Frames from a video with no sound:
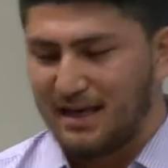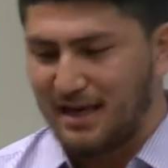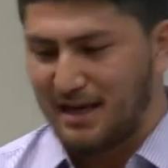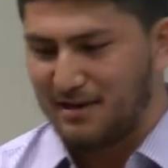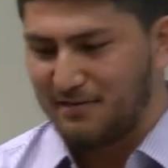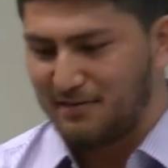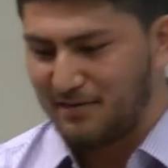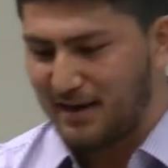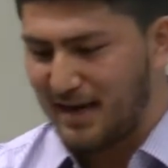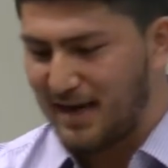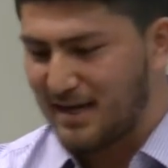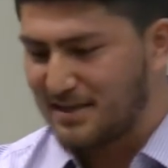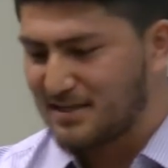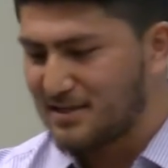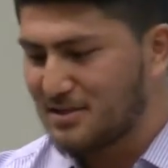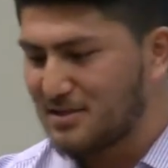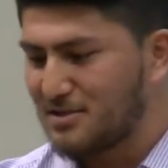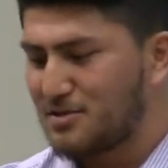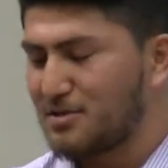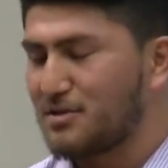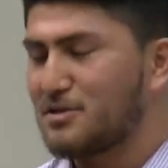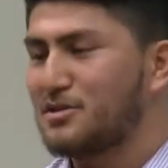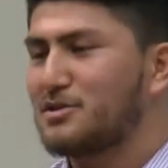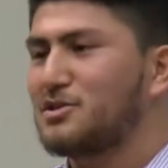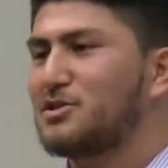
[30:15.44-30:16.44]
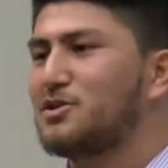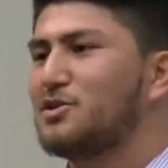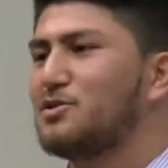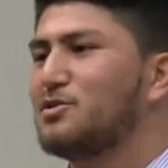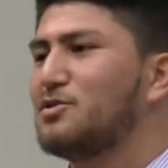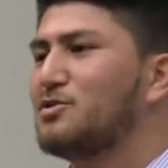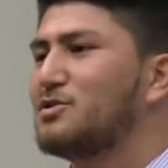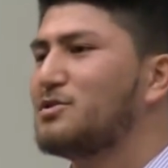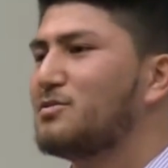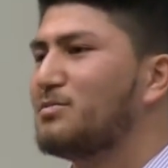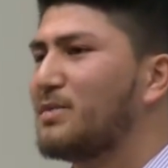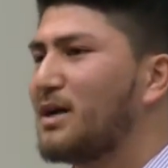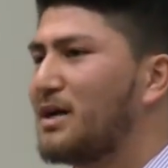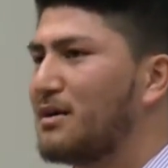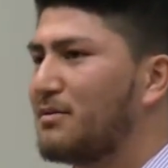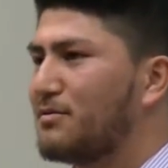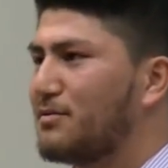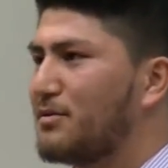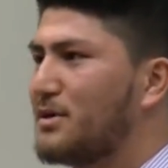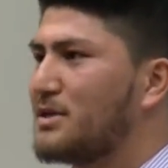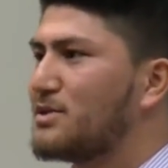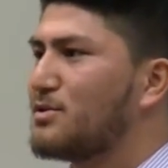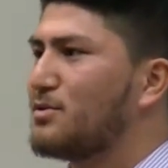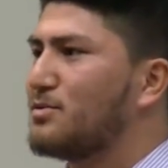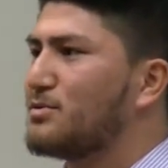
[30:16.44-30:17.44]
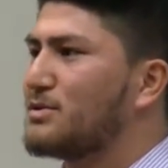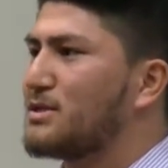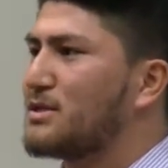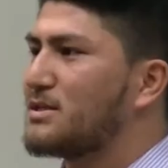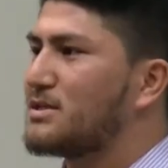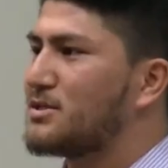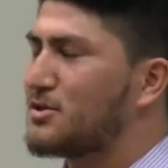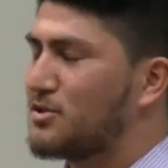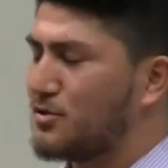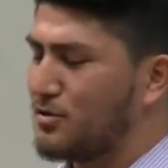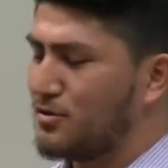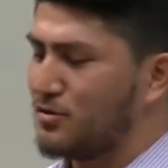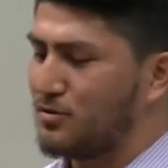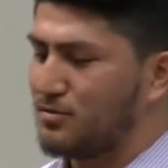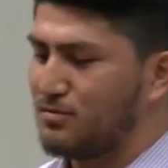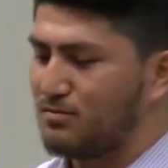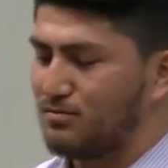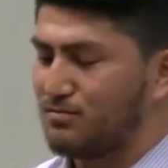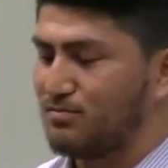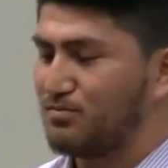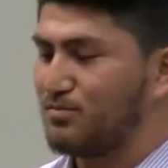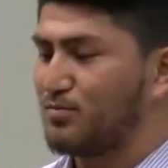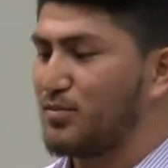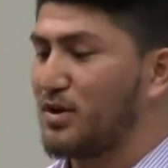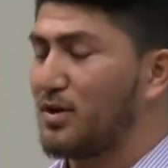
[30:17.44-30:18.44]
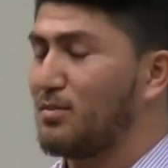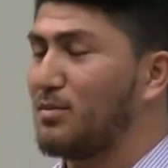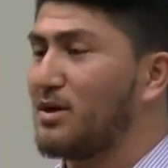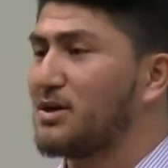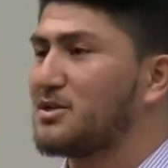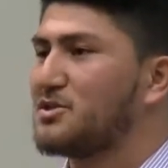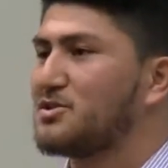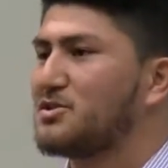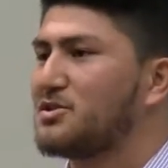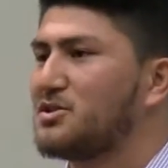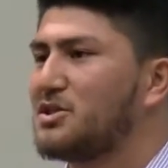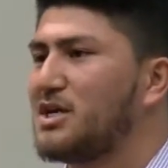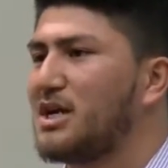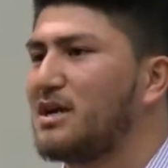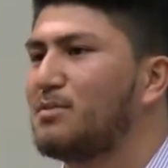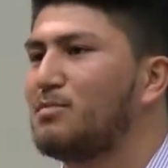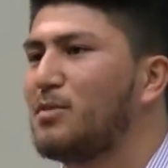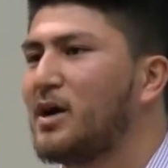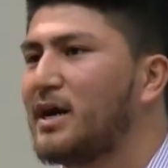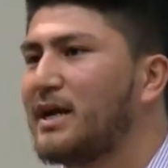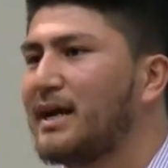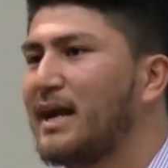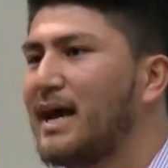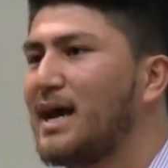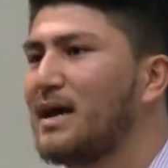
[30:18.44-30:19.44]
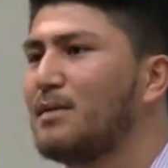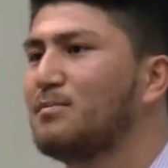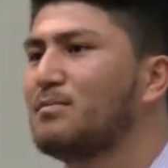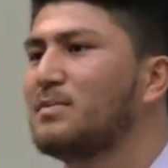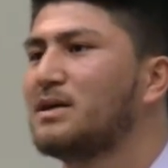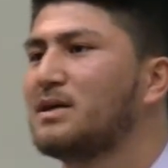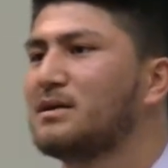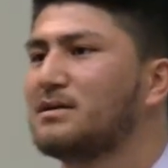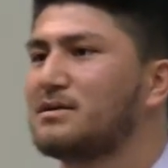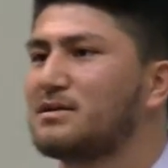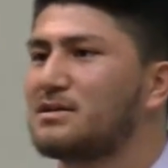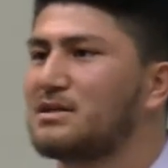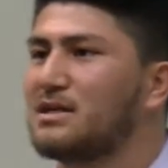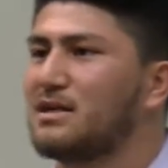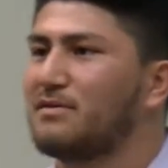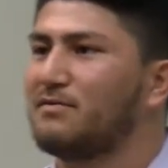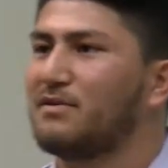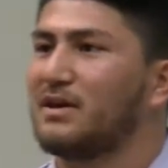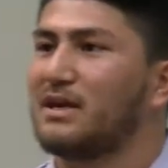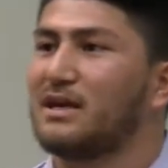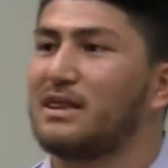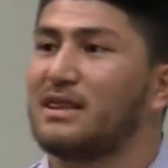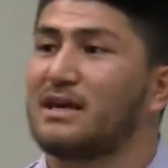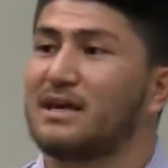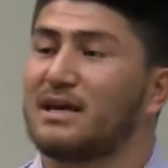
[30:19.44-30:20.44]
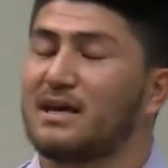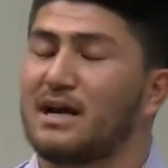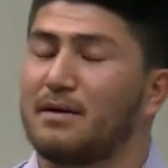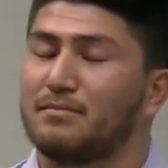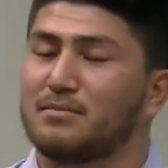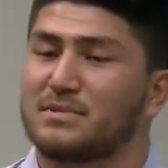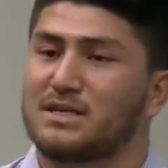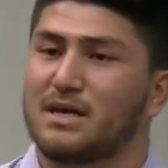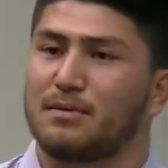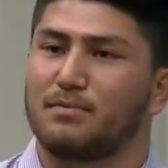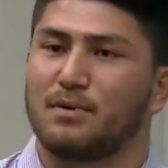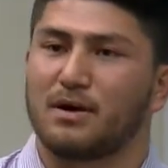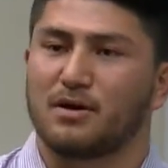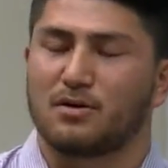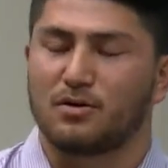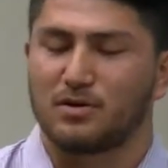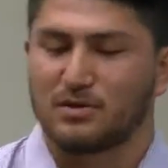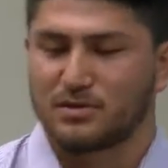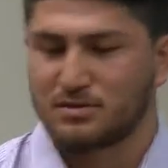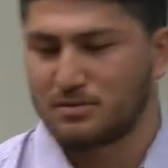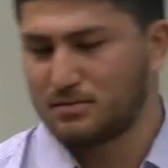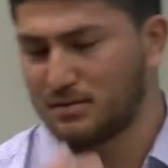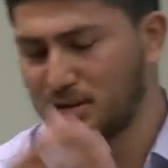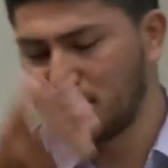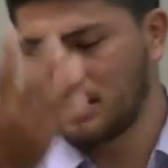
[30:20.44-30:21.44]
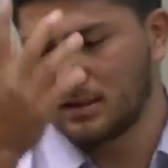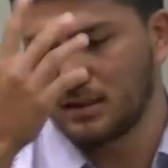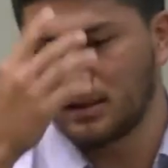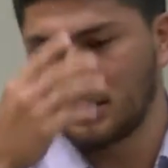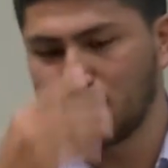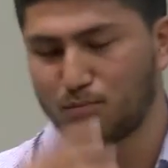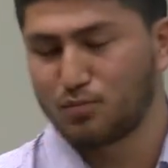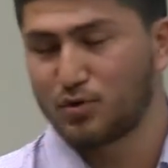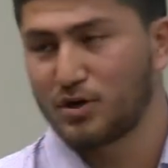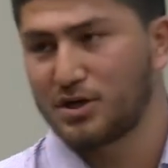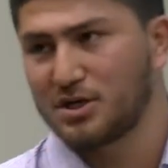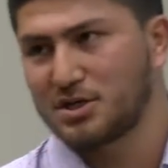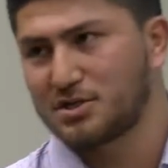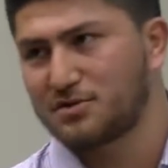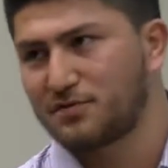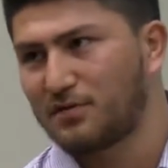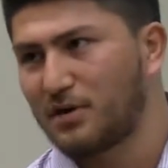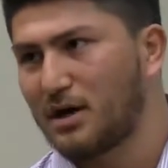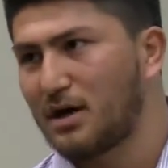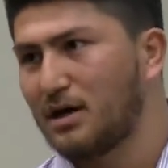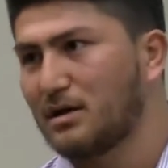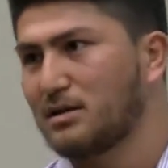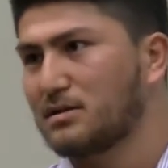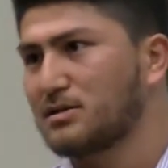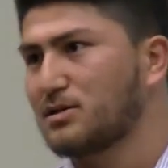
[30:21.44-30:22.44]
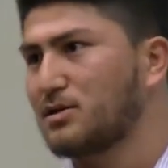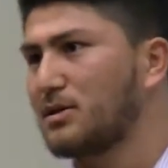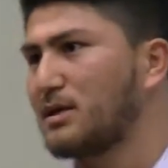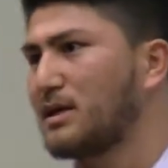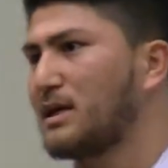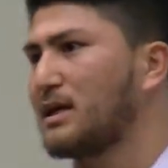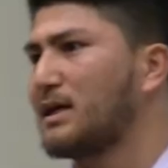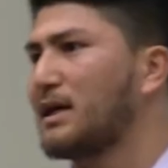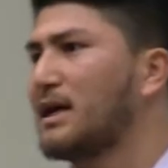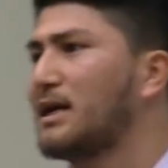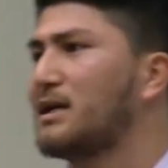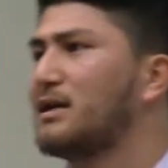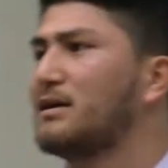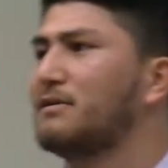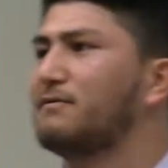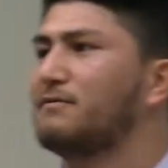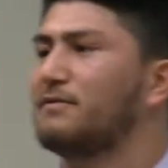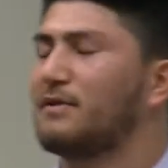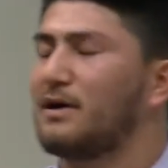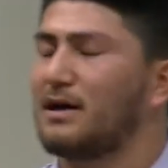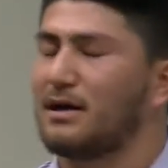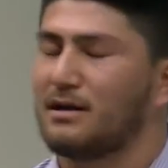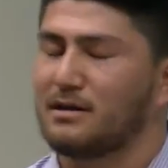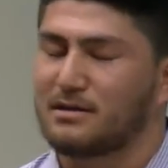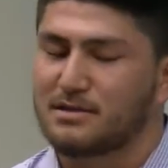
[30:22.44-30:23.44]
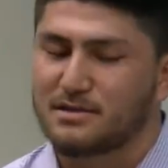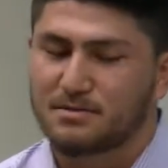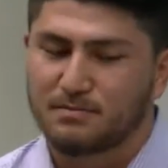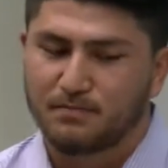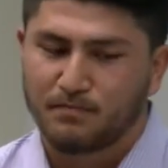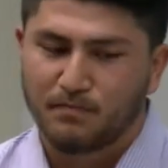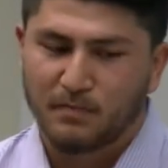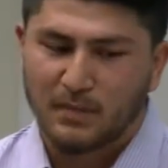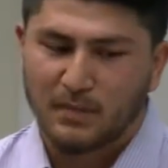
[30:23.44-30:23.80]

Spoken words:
have access to this huge amount of resources to pretty much check my name to see if anything comes up across in the British files or the Canadian files.